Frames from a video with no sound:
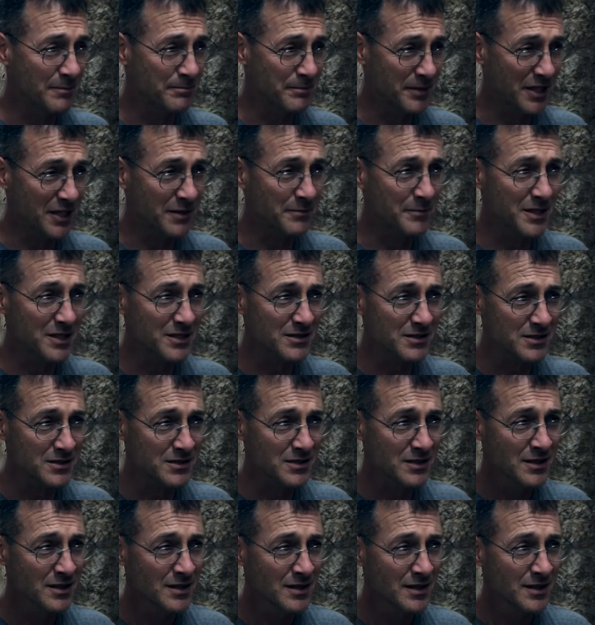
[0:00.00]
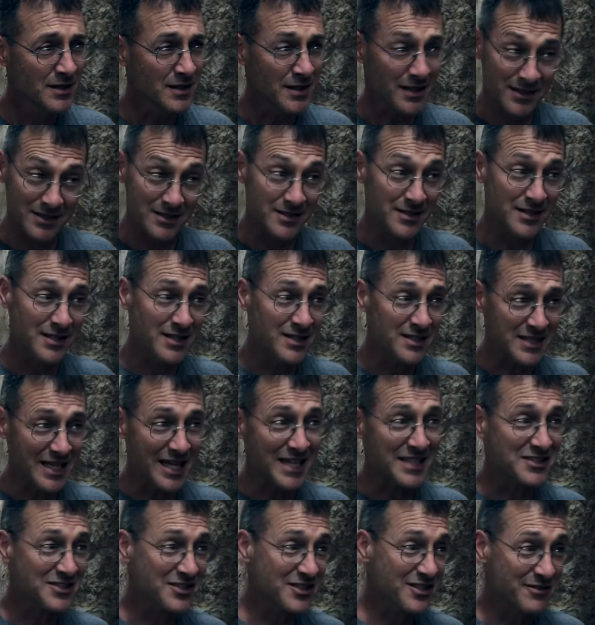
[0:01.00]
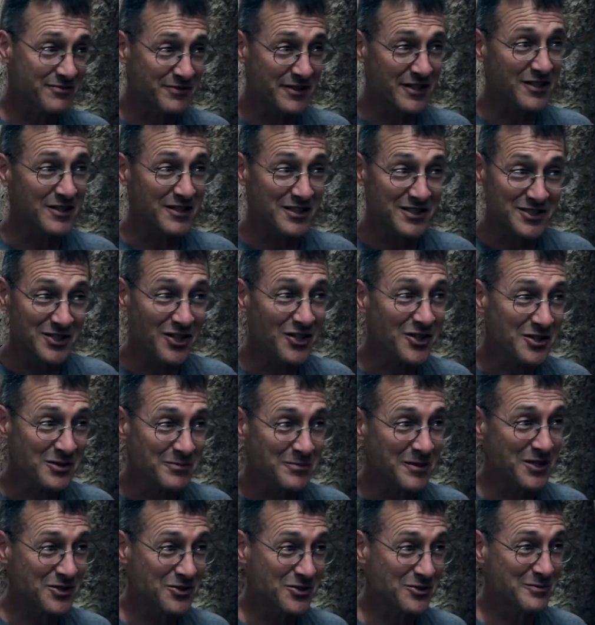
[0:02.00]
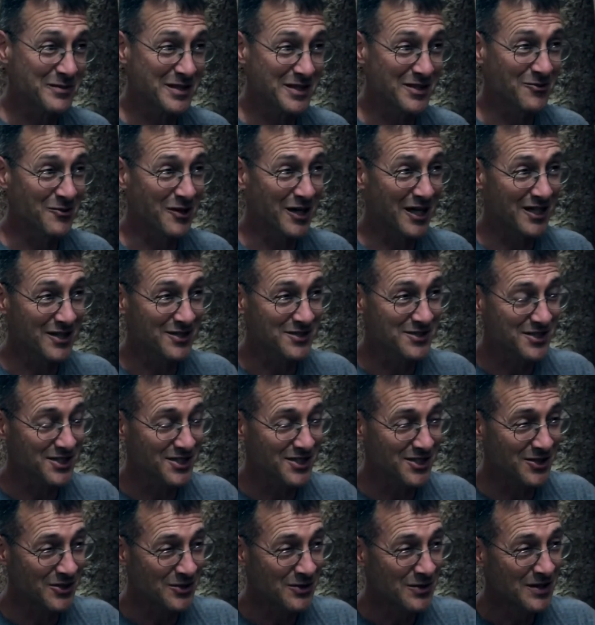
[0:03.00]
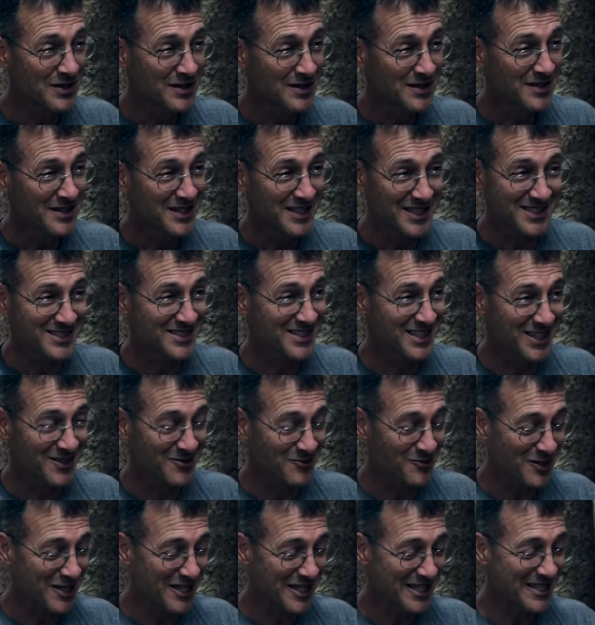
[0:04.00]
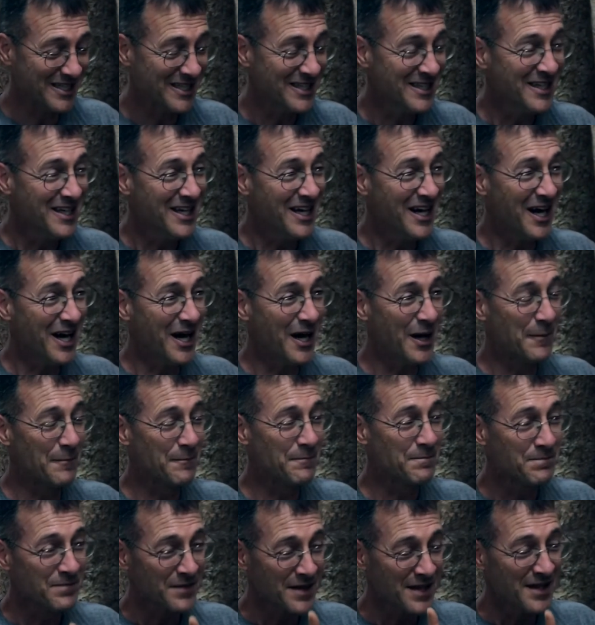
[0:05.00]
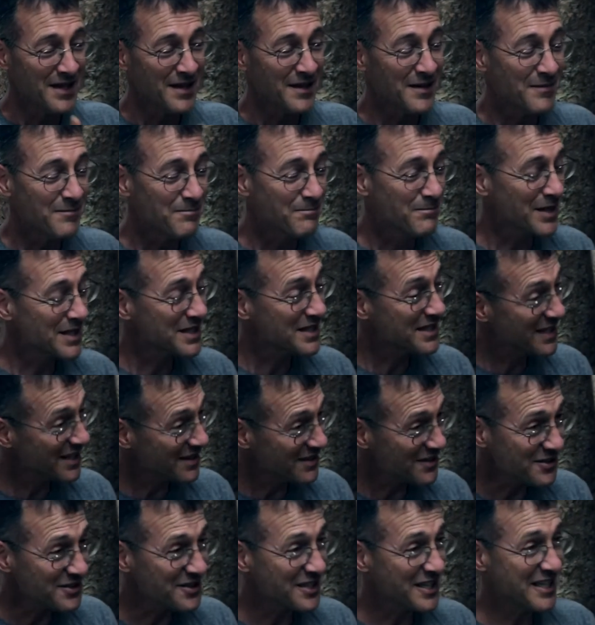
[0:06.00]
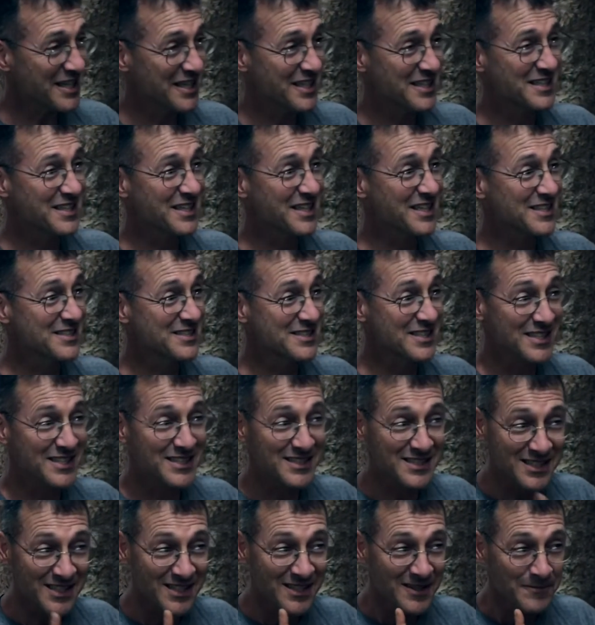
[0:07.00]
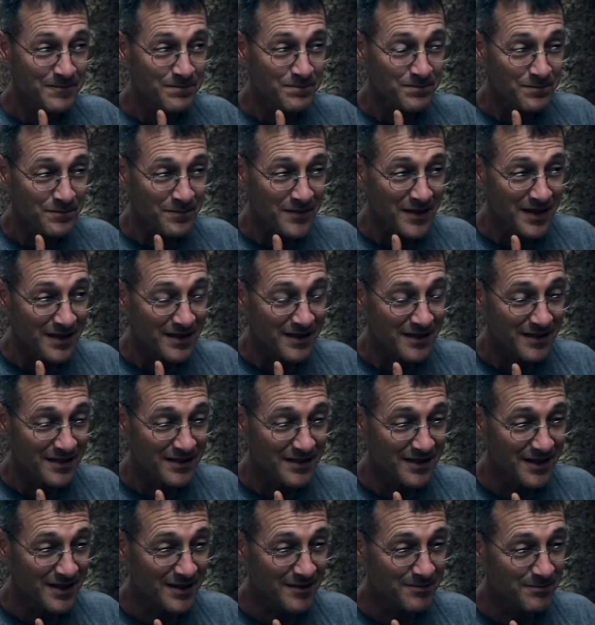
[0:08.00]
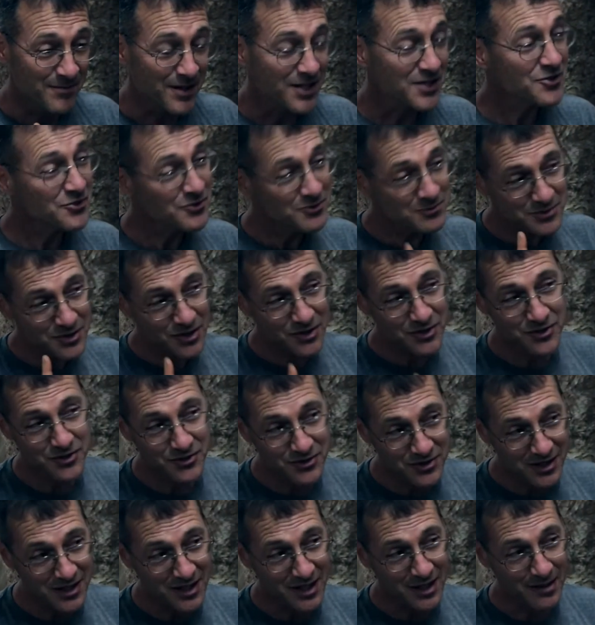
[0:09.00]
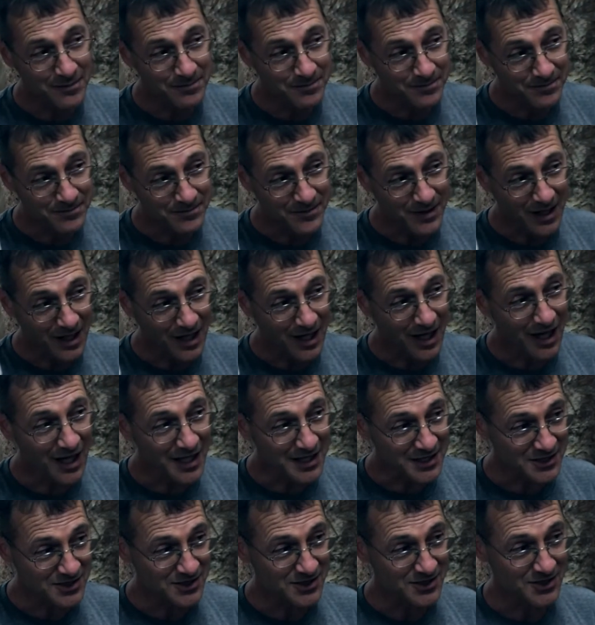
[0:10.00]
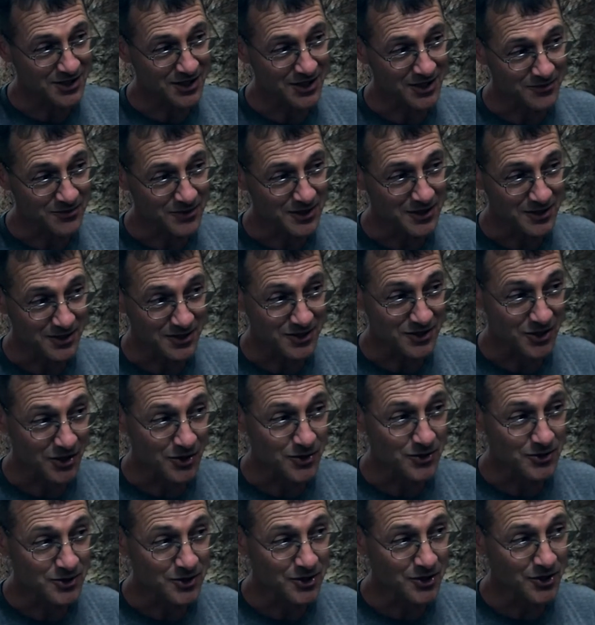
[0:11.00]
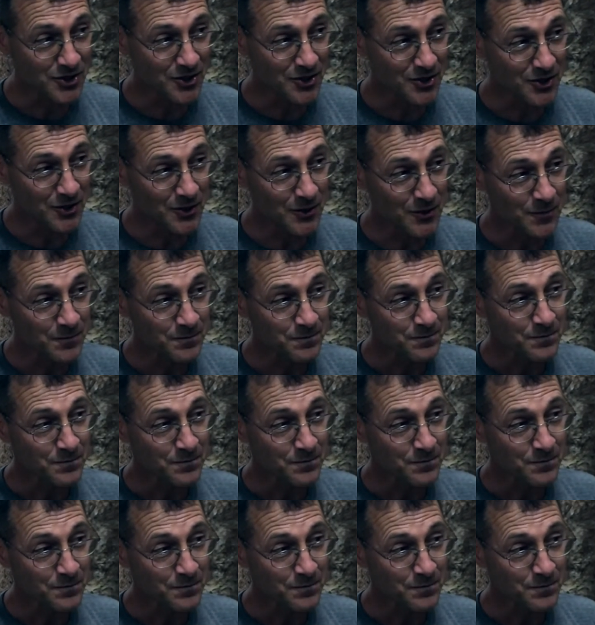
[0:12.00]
pigments, because it is actually a fairly dark mushroom in the wild, too. It's not white. But the other thing it does is the mushrooms are using up oxygen, which is O2,